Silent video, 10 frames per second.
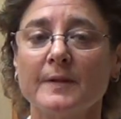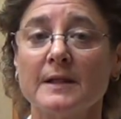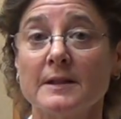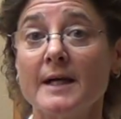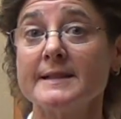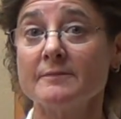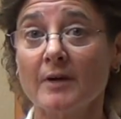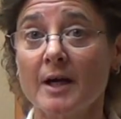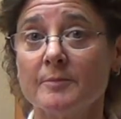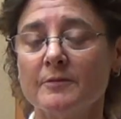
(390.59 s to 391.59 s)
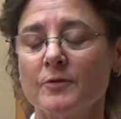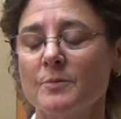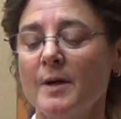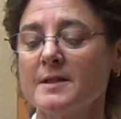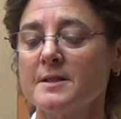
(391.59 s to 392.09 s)
a nice environment for the
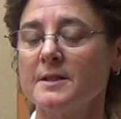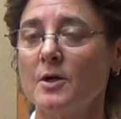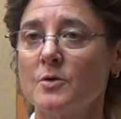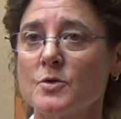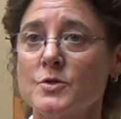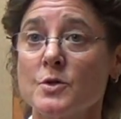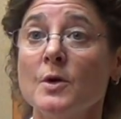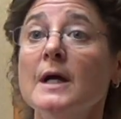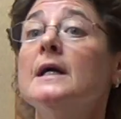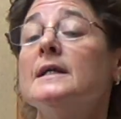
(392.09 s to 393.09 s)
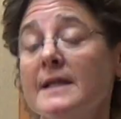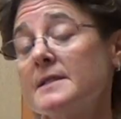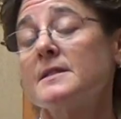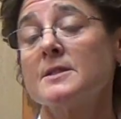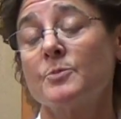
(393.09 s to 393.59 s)
pets and the owners. So
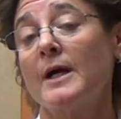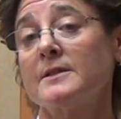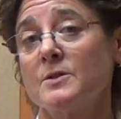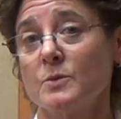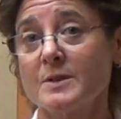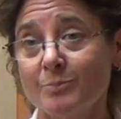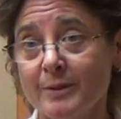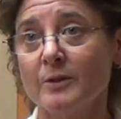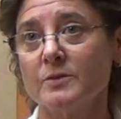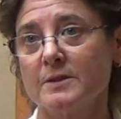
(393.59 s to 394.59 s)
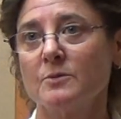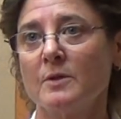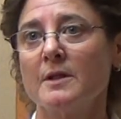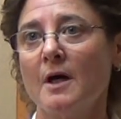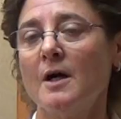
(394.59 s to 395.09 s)
yes, this practice was built
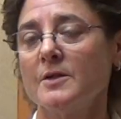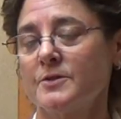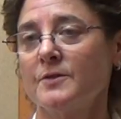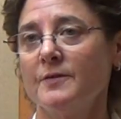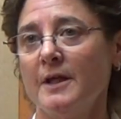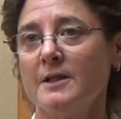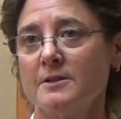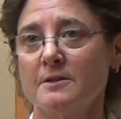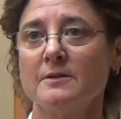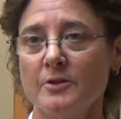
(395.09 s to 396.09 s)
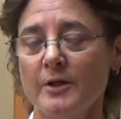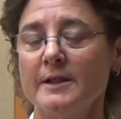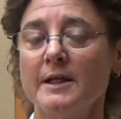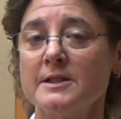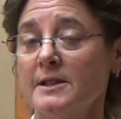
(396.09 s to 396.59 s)
with AHA certification or
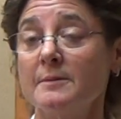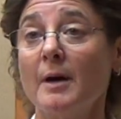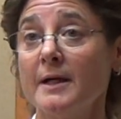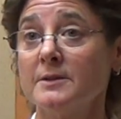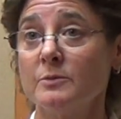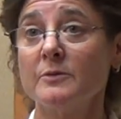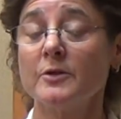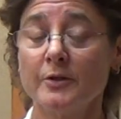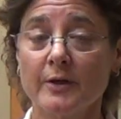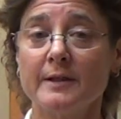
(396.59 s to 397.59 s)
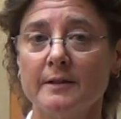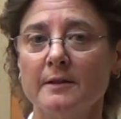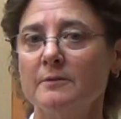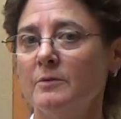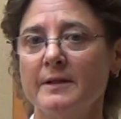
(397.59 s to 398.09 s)
accreditation in mind. We were
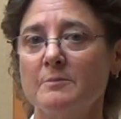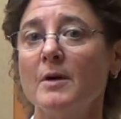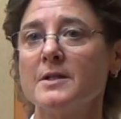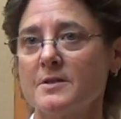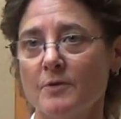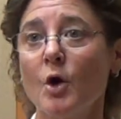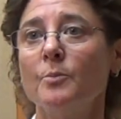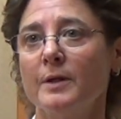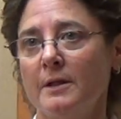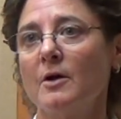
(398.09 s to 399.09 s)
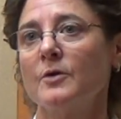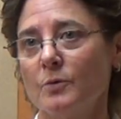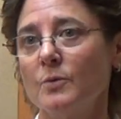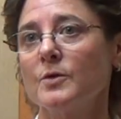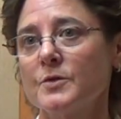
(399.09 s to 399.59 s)
accredited within months of opening our
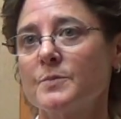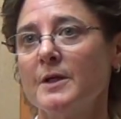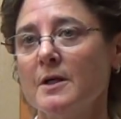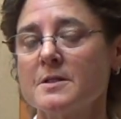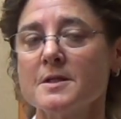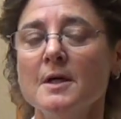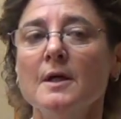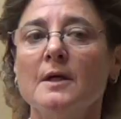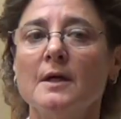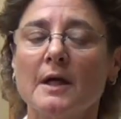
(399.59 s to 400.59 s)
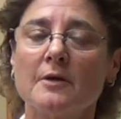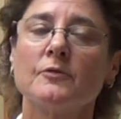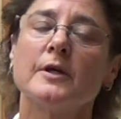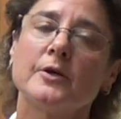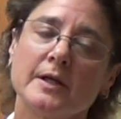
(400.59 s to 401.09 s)
doors, because
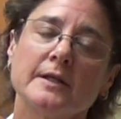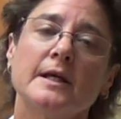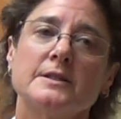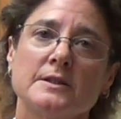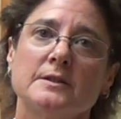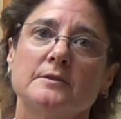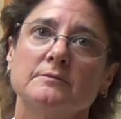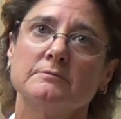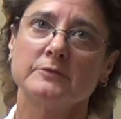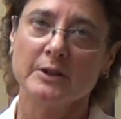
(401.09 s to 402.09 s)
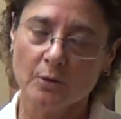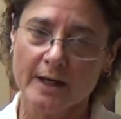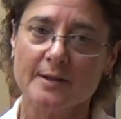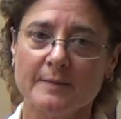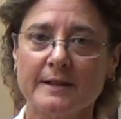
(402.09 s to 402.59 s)
every accreditation
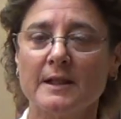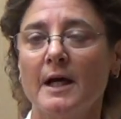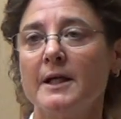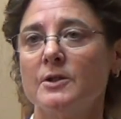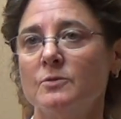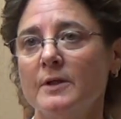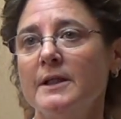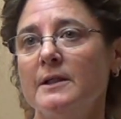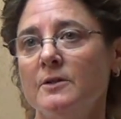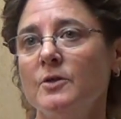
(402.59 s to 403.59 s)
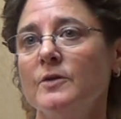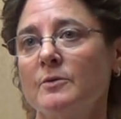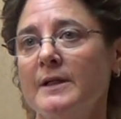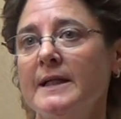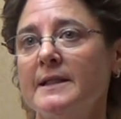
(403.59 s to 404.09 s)
requirement that I could read and knew
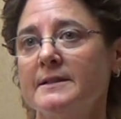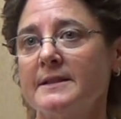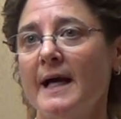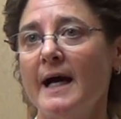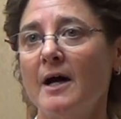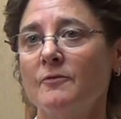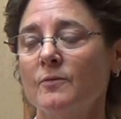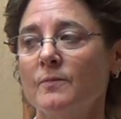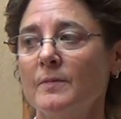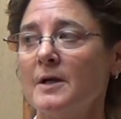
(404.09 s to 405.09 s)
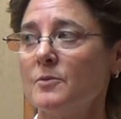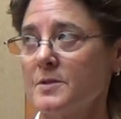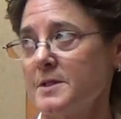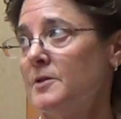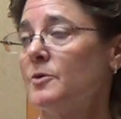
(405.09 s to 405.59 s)
that we needed to have, it
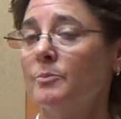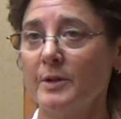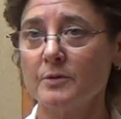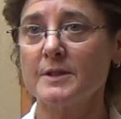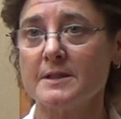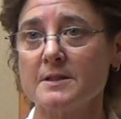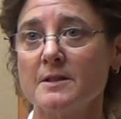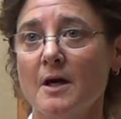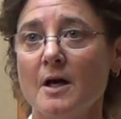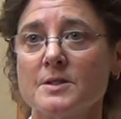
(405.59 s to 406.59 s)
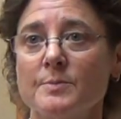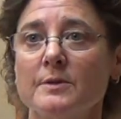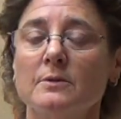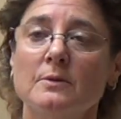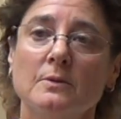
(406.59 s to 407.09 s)
was either built into the
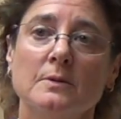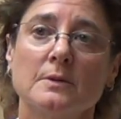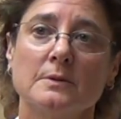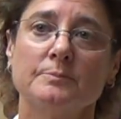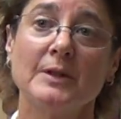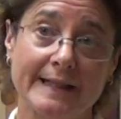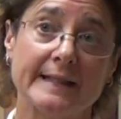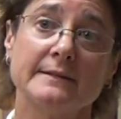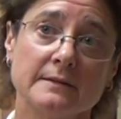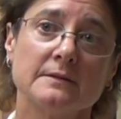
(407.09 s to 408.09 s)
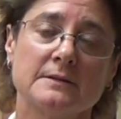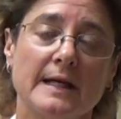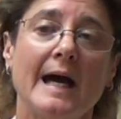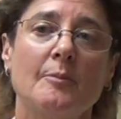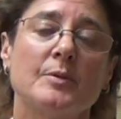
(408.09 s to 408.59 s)
hospital or planned to
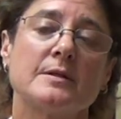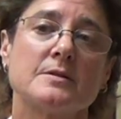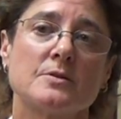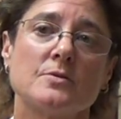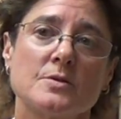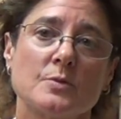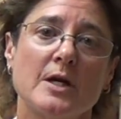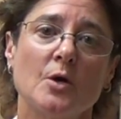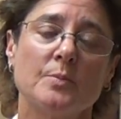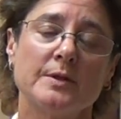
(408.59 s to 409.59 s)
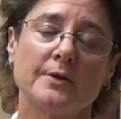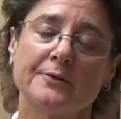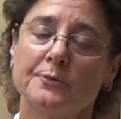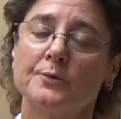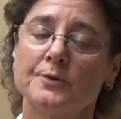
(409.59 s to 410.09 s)
happen as soon as we opened our
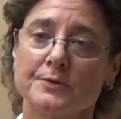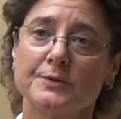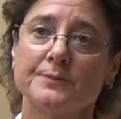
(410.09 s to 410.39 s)
doors.